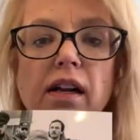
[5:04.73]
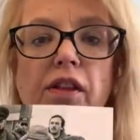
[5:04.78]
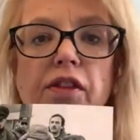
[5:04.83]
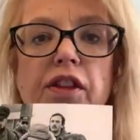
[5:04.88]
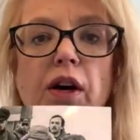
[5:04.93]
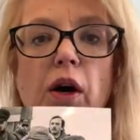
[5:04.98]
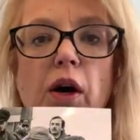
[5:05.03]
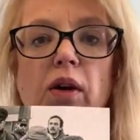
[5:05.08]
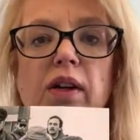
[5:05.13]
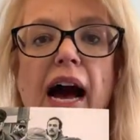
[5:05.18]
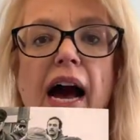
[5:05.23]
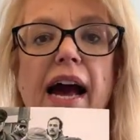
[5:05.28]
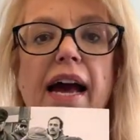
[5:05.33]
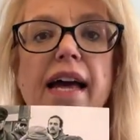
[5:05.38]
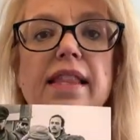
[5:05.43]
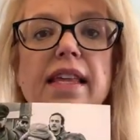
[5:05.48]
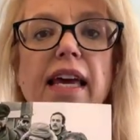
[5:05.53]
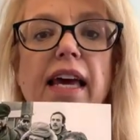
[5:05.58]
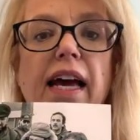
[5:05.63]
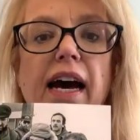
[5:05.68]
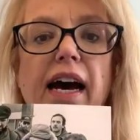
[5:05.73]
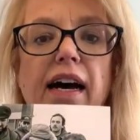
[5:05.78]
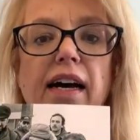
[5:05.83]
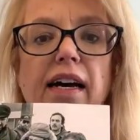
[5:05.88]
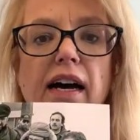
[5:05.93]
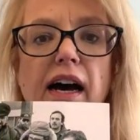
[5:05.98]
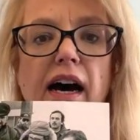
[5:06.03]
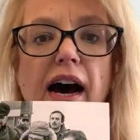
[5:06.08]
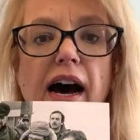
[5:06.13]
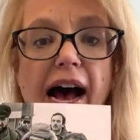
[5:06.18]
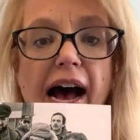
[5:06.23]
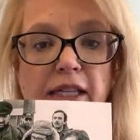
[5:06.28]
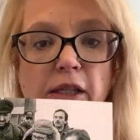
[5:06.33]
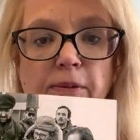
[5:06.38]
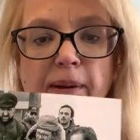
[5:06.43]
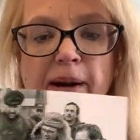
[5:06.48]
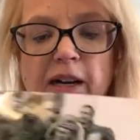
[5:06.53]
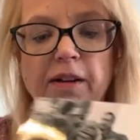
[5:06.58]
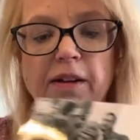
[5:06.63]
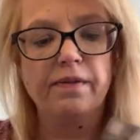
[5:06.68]
the old guy in the
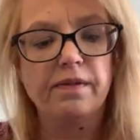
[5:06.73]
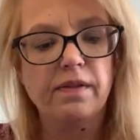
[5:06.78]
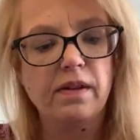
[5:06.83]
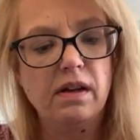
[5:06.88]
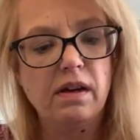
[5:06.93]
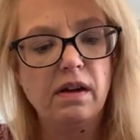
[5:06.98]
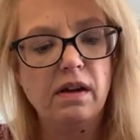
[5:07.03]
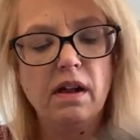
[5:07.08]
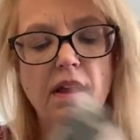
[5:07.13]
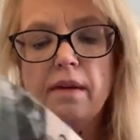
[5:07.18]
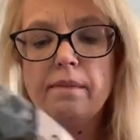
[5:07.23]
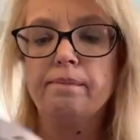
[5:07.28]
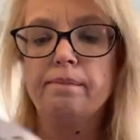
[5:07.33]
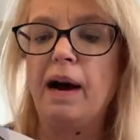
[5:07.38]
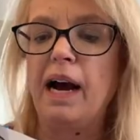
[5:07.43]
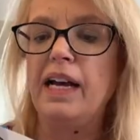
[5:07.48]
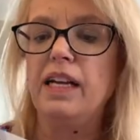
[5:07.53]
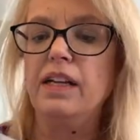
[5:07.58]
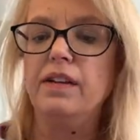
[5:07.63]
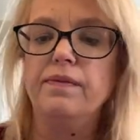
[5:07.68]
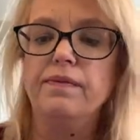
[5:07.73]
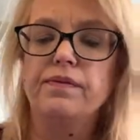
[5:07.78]
hospital. But